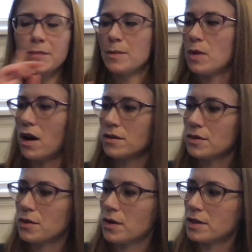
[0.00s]
I'm
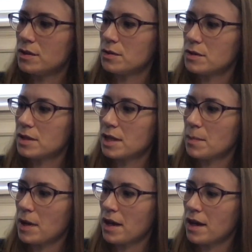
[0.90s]
also going to
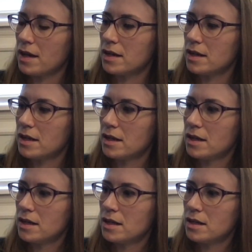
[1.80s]
skip ahead
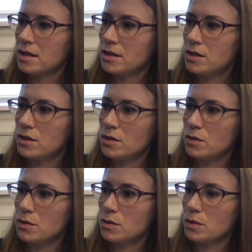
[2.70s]

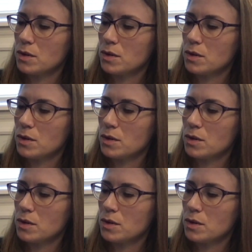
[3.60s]
to